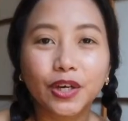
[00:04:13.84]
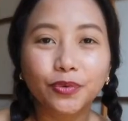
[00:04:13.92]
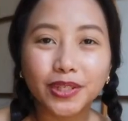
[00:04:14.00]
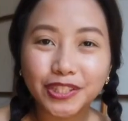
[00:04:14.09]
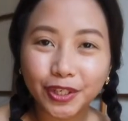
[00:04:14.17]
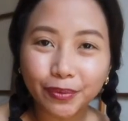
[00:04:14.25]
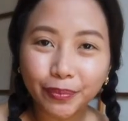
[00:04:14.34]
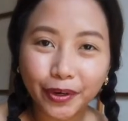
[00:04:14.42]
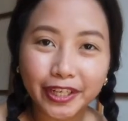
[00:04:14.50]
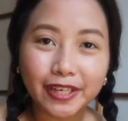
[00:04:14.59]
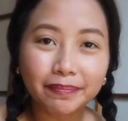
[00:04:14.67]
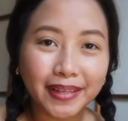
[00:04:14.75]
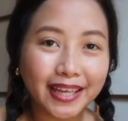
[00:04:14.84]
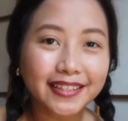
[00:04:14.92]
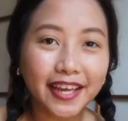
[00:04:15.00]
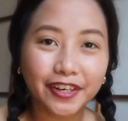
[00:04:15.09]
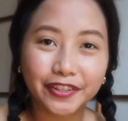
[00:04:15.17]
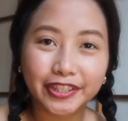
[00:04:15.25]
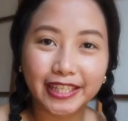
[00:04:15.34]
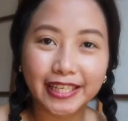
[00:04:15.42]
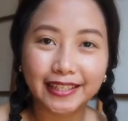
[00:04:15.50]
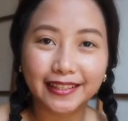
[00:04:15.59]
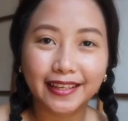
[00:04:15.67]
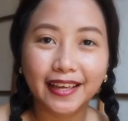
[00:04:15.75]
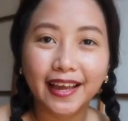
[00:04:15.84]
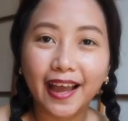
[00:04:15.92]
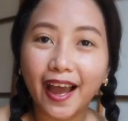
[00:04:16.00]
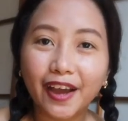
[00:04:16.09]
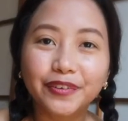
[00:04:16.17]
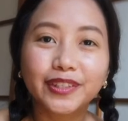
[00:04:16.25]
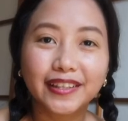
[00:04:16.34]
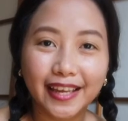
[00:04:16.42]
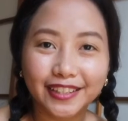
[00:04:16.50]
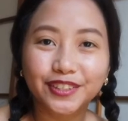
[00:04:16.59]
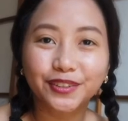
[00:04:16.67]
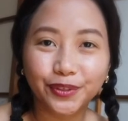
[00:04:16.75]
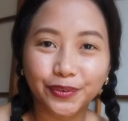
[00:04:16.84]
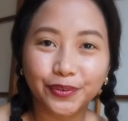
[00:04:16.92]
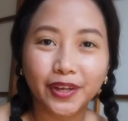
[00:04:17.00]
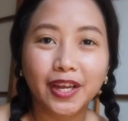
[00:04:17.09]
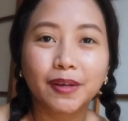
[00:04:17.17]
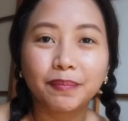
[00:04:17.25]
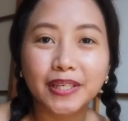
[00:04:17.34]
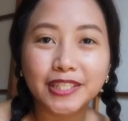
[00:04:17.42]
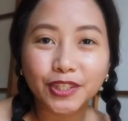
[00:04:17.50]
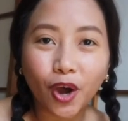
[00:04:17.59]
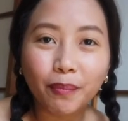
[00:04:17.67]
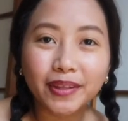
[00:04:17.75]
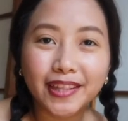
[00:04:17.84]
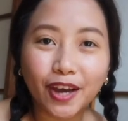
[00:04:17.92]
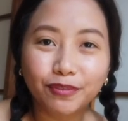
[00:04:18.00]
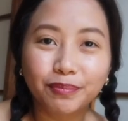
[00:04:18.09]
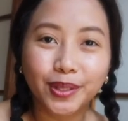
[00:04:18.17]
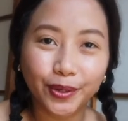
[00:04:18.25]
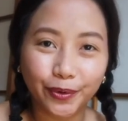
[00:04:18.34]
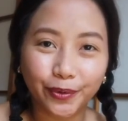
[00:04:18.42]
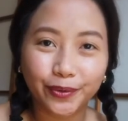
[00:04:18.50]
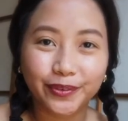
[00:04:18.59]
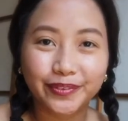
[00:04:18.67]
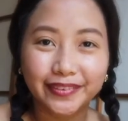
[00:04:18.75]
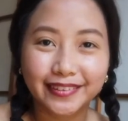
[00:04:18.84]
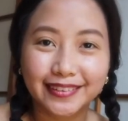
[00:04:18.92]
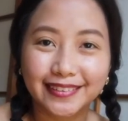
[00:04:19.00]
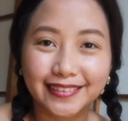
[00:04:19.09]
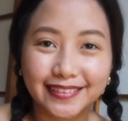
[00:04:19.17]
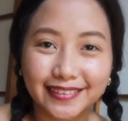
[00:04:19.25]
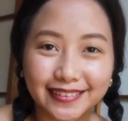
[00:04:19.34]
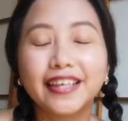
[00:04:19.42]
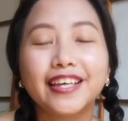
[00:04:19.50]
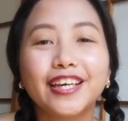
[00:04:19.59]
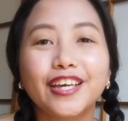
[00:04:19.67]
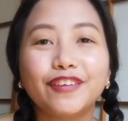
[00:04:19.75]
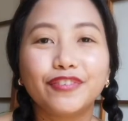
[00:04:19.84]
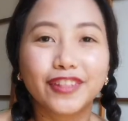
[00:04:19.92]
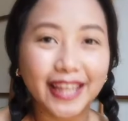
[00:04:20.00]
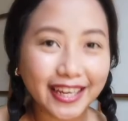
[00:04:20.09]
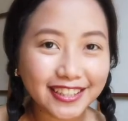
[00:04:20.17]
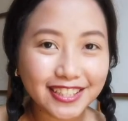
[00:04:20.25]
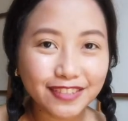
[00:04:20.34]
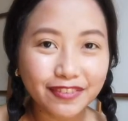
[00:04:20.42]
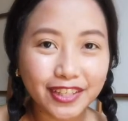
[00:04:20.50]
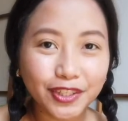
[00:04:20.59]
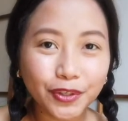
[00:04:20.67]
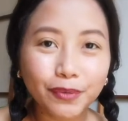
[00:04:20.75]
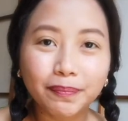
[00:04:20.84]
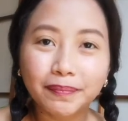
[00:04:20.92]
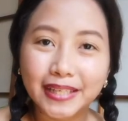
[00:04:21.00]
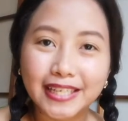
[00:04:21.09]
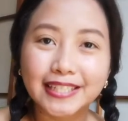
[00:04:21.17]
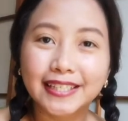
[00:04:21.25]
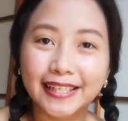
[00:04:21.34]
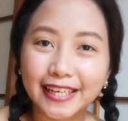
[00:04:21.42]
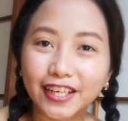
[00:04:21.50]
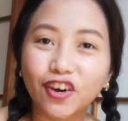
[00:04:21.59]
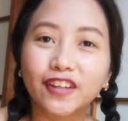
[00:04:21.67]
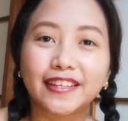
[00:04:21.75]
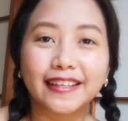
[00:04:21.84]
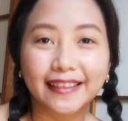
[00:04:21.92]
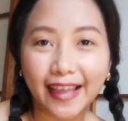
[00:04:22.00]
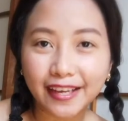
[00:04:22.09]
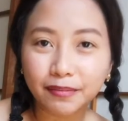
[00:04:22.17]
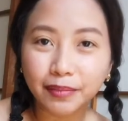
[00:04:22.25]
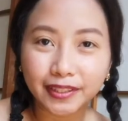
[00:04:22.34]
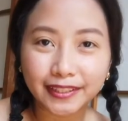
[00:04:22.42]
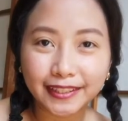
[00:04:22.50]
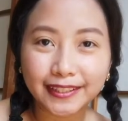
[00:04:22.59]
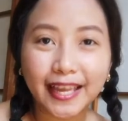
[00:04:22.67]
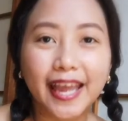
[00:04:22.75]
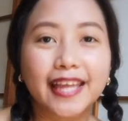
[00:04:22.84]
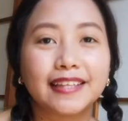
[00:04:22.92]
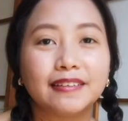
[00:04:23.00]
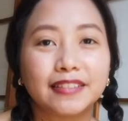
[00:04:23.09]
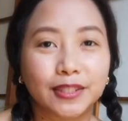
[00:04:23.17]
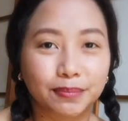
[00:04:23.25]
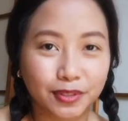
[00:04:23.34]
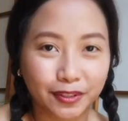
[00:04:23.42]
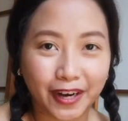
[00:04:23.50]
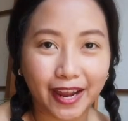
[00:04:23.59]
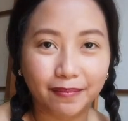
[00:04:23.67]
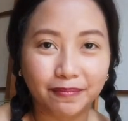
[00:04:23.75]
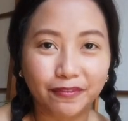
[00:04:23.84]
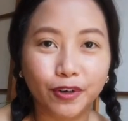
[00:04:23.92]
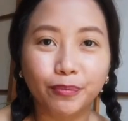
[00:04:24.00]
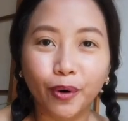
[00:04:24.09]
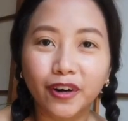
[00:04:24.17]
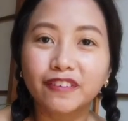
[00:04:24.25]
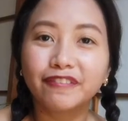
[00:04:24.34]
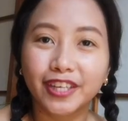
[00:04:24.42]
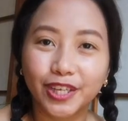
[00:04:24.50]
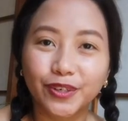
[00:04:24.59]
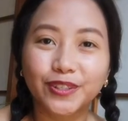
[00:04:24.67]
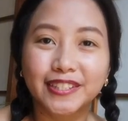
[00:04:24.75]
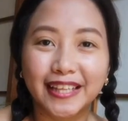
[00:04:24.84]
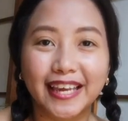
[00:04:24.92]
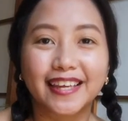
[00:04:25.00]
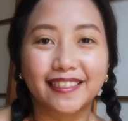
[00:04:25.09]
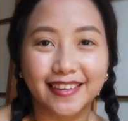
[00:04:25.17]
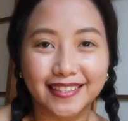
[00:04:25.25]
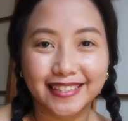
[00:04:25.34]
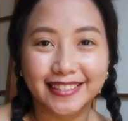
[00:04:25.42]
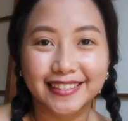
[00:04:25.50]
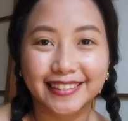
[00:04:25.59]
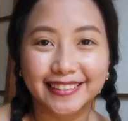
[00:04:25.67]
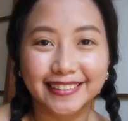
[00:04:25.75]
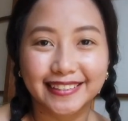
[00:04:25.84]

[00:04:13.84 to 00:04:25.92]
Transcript: What's your morning plant care routine? I would like to know. Please comment down below. If you like this video, please click on that like button and subscribe for more videos like this.